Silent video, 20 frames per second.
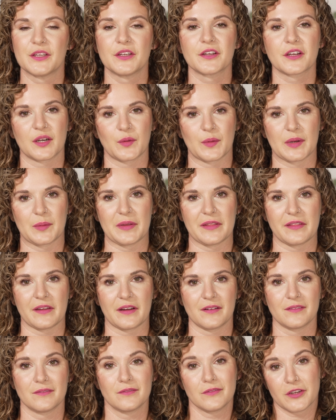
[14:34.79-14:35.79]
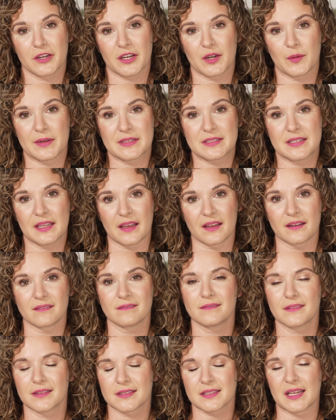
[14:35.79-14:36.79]
You're going to want to be there. You're going to want to see it.
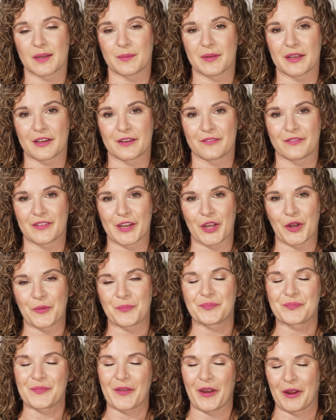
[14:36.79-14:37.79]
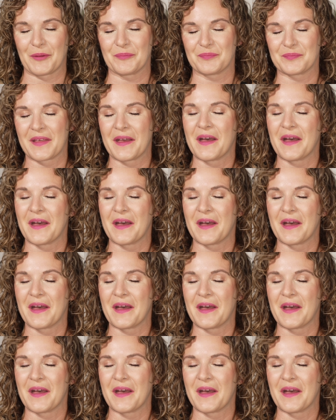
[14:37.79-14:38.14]
It's going to be a good video. All right.